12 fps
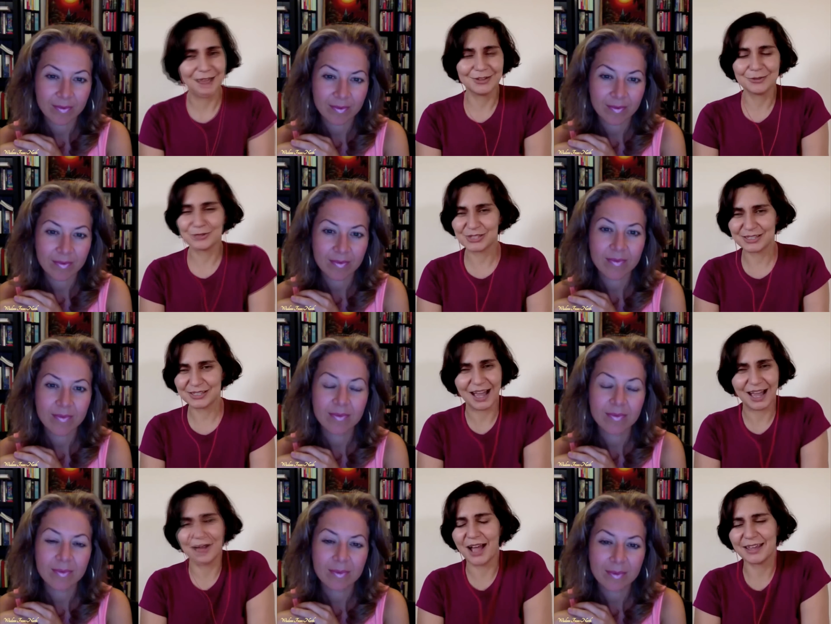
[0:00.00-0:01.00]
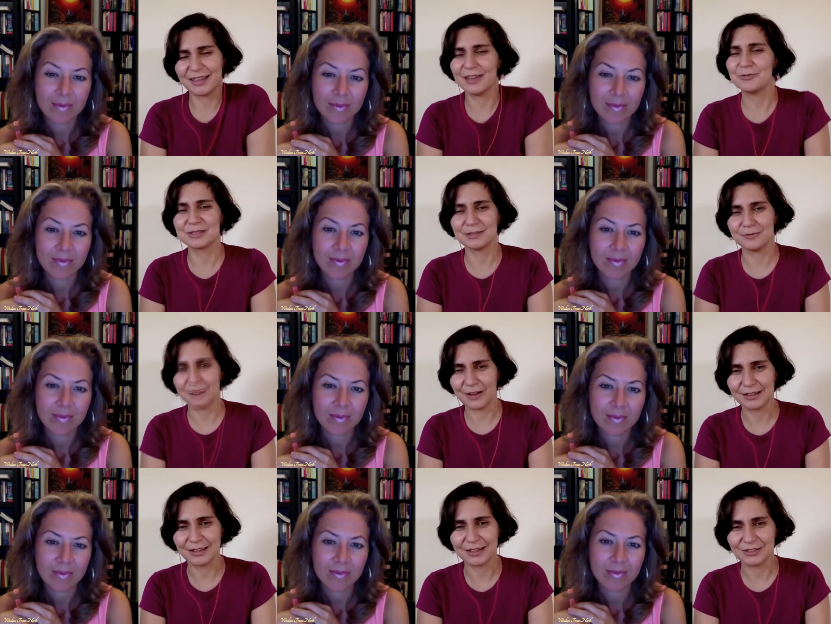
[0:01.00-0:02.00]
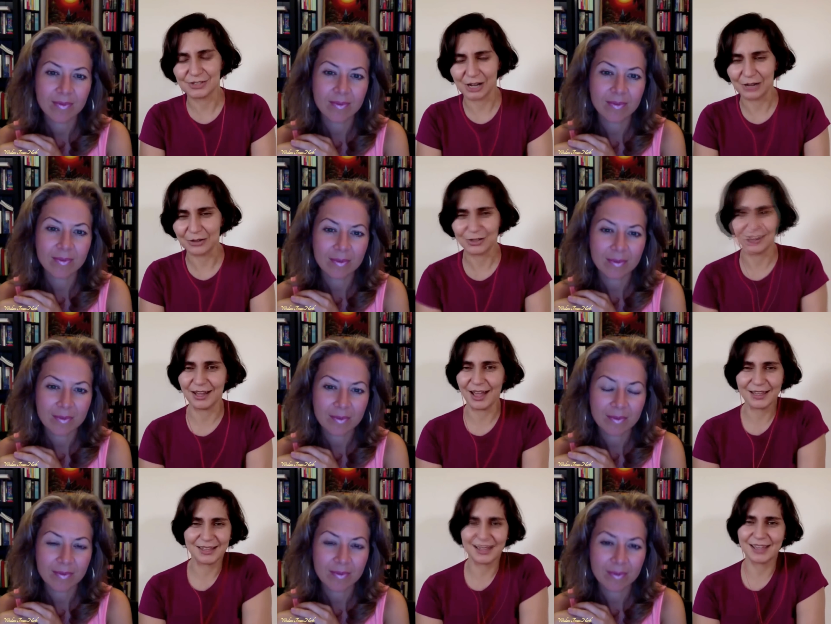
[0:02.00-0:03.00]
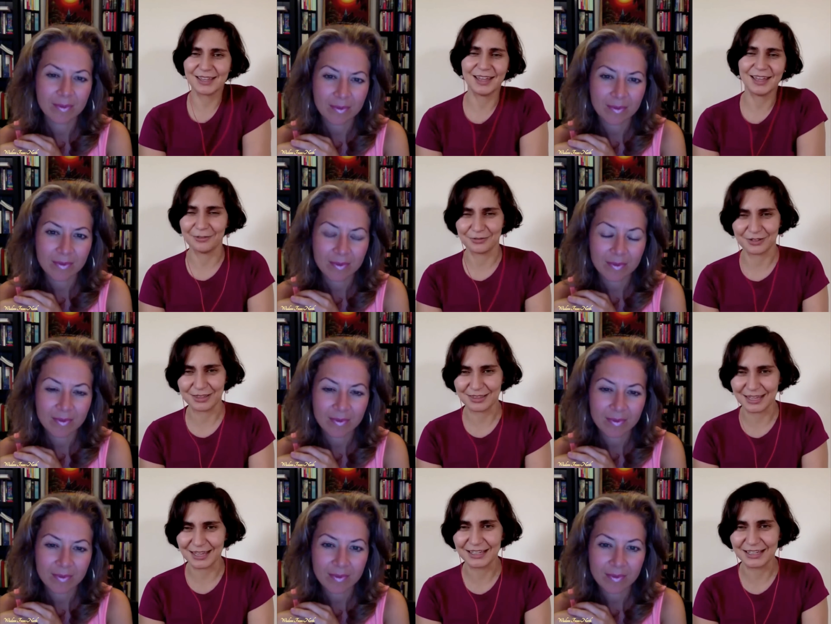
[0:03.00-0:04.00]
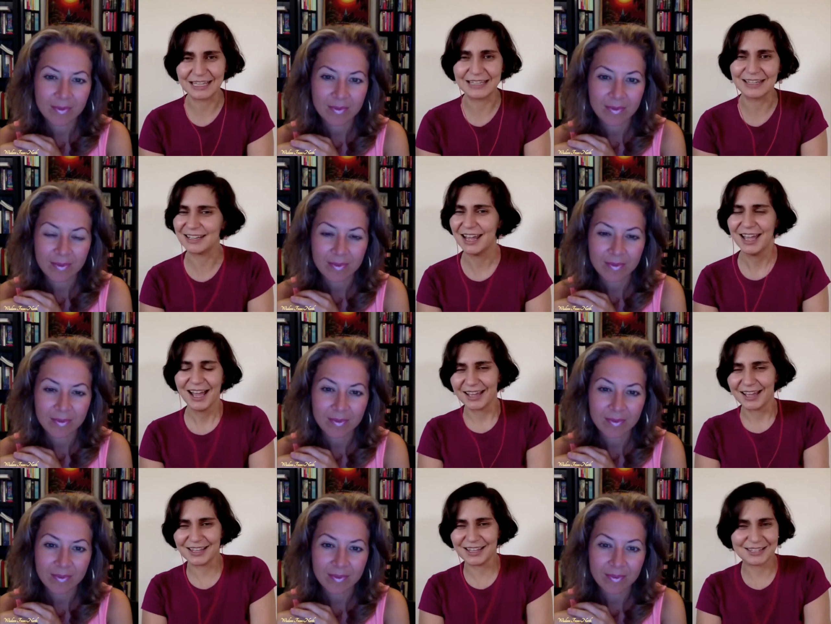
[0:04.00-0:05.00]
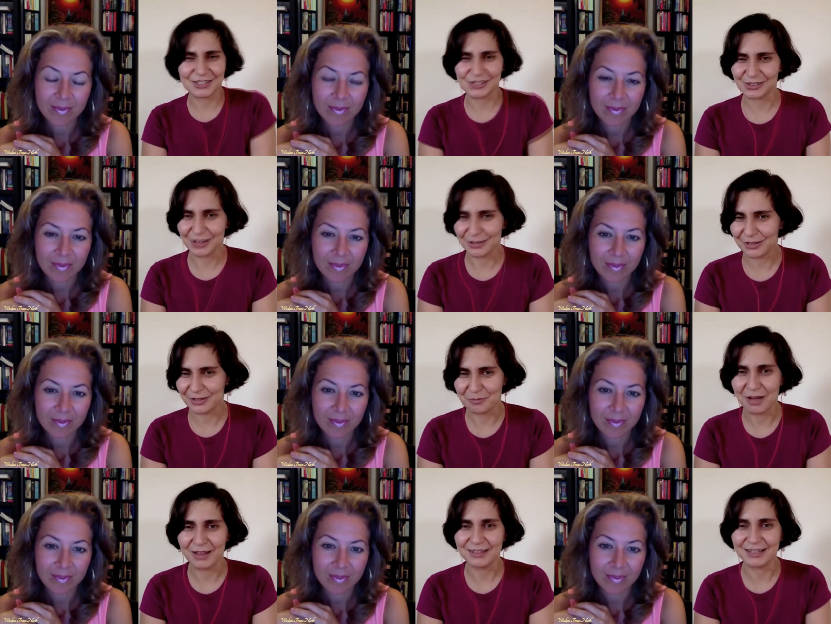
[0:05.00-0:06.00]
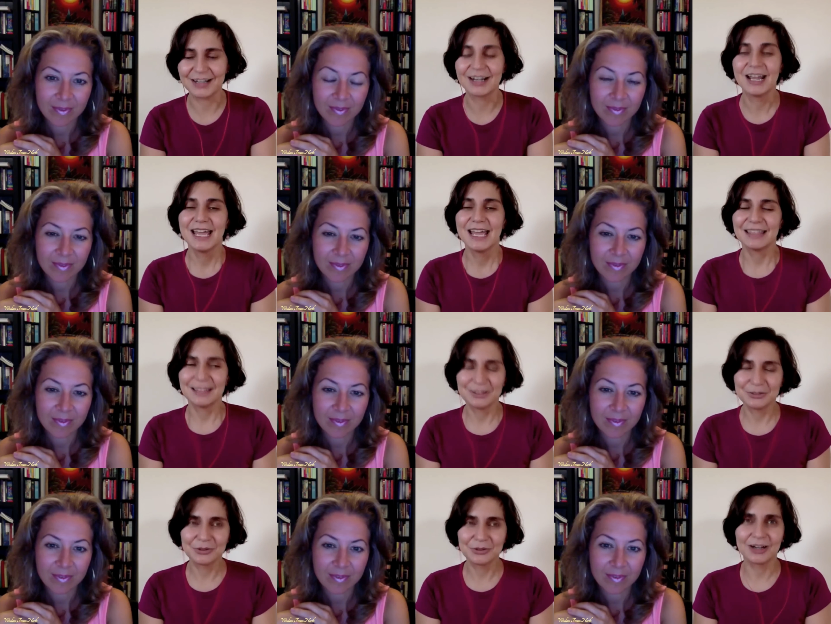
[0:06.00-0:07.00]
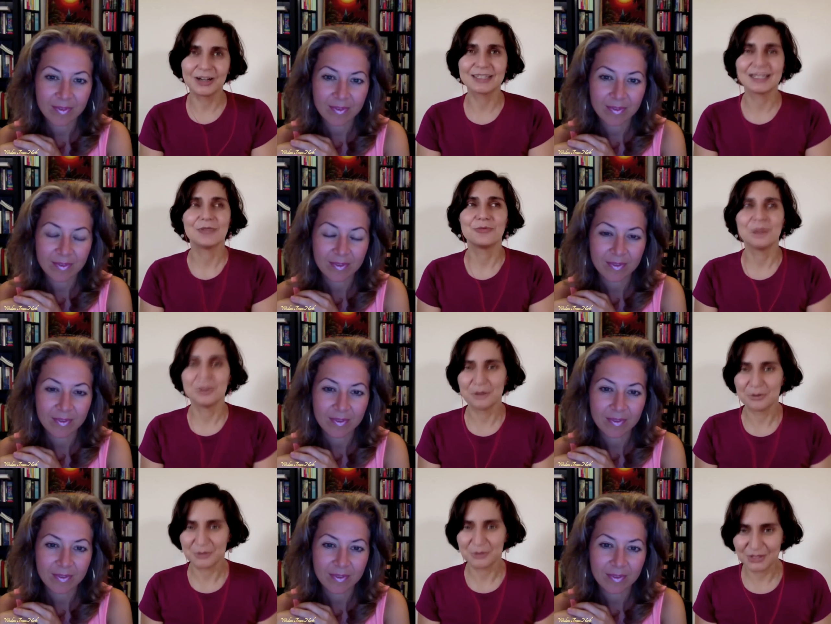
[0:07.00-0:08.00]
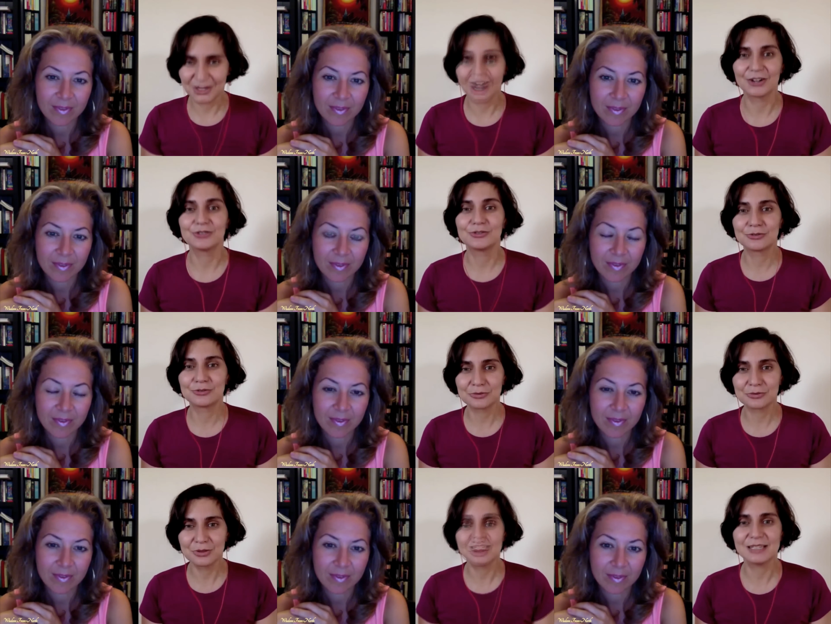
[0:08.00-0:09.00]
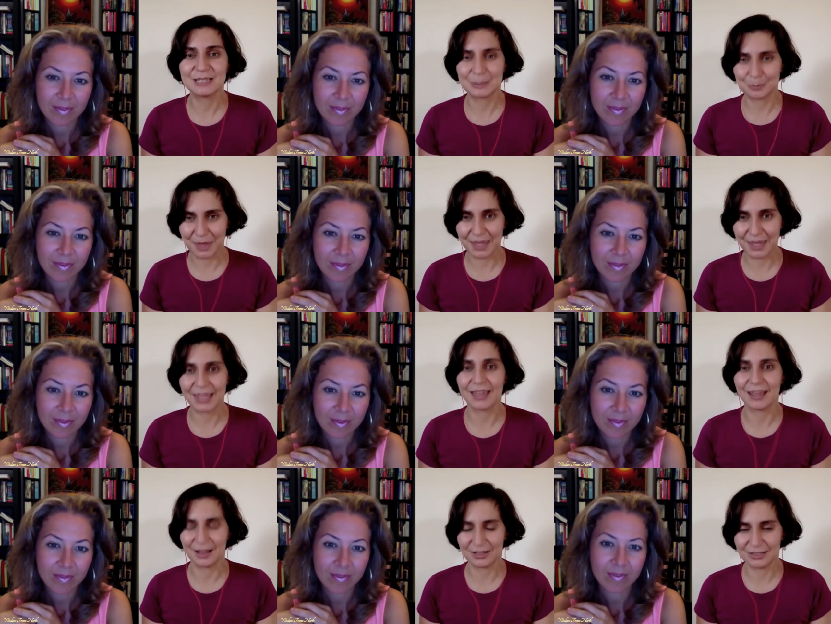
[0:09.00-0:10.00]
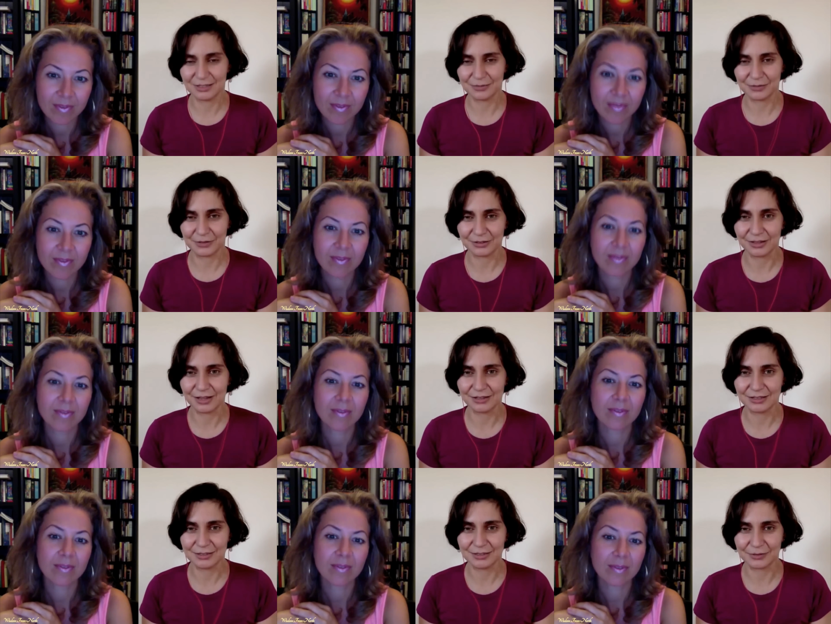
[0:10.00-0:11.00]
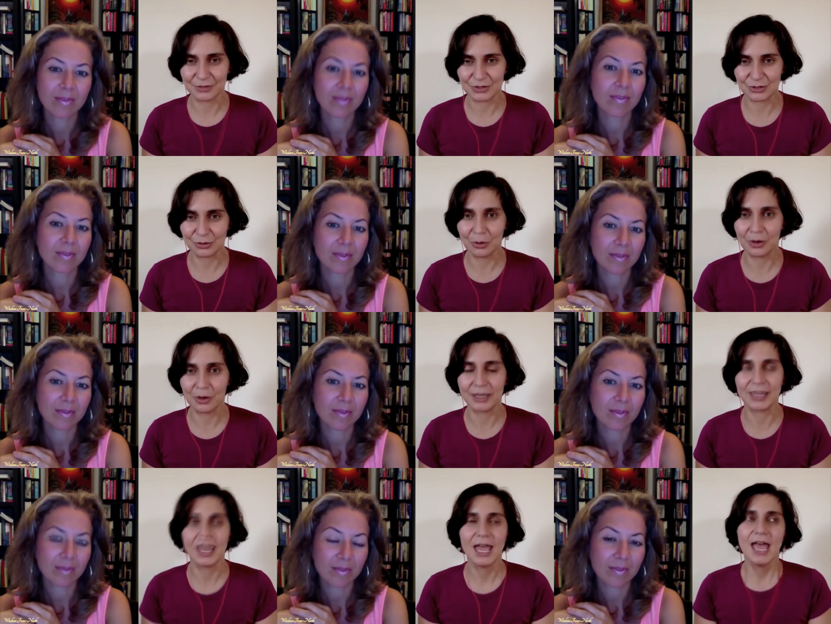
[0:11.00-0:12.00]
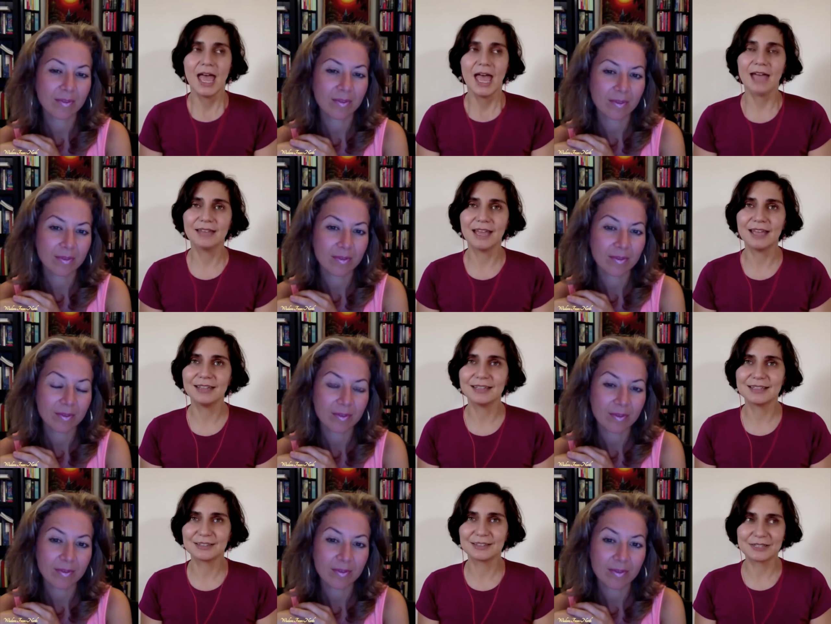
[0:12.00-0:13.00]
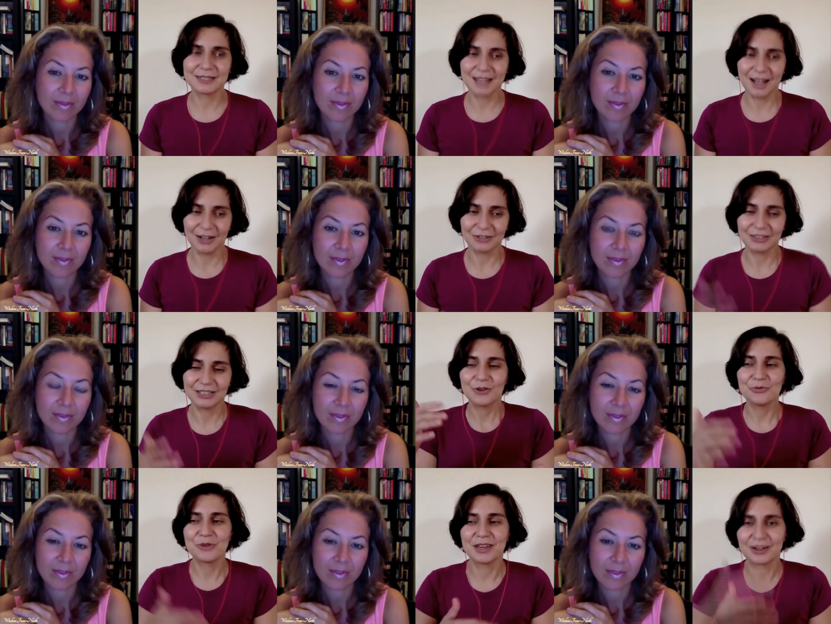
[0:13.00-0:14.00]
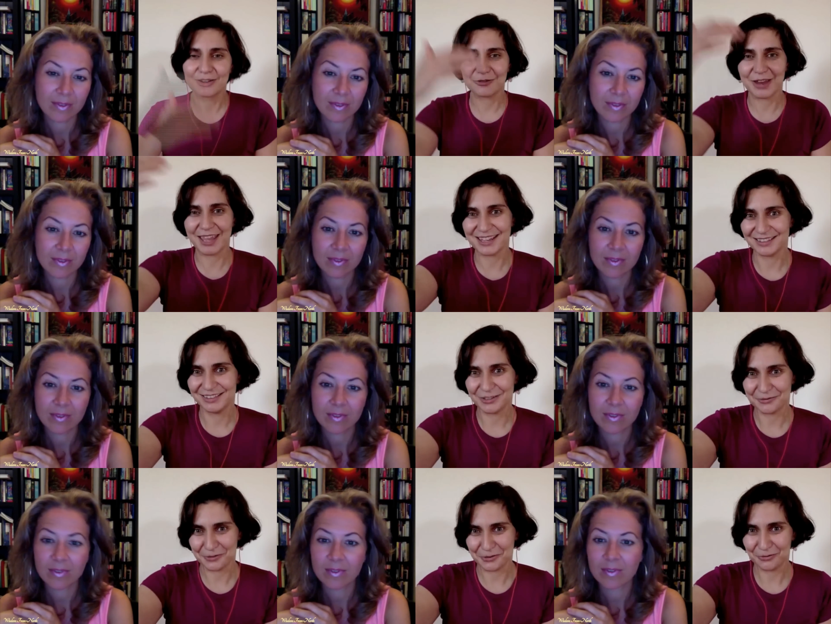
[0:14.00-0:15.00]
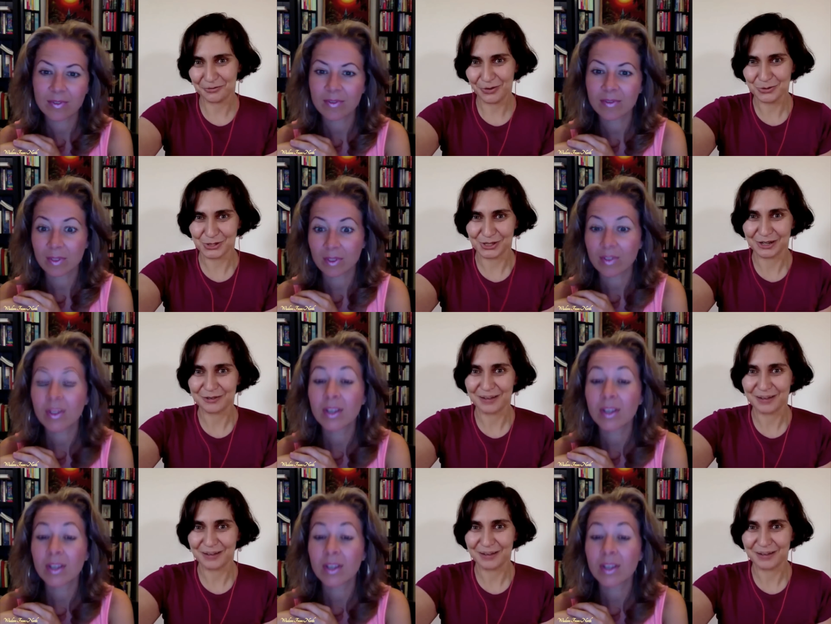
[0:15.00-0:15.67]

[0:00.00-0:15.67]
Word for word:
Speaker 1: I, it was just, it, I, it was a fun childhood. I, I had everything I needed. I had such a loving mother. In other words, we will start truly speaking a different, a different story. And, and as a result, we are creating a different future,